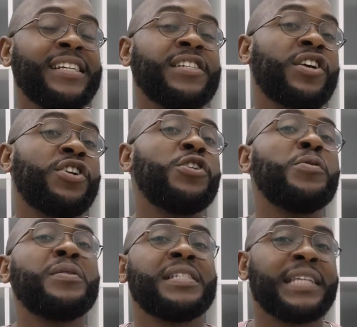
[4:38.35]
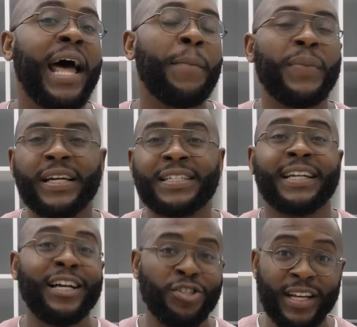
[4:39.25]
this is a huge step because it
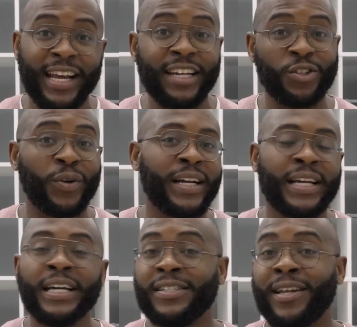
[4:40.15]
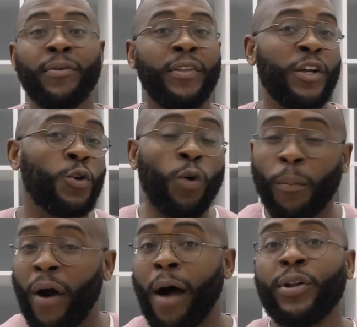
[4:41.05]
allows you to integrate something that you are
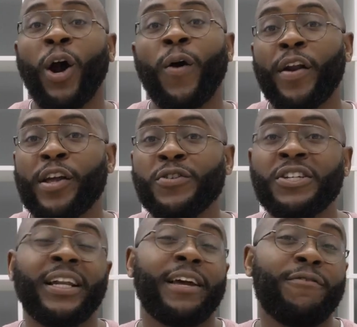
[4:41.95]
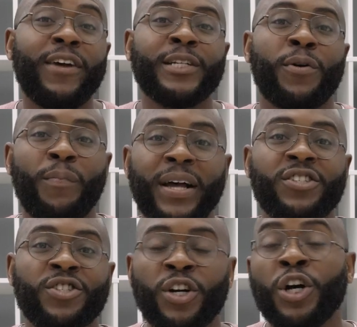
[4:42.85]
probably already using, like Facebook
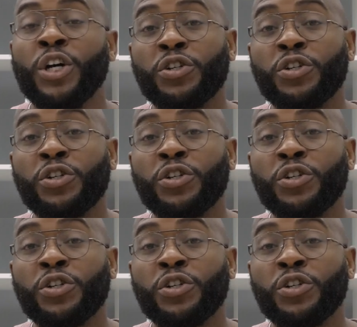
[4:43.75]
Messenger,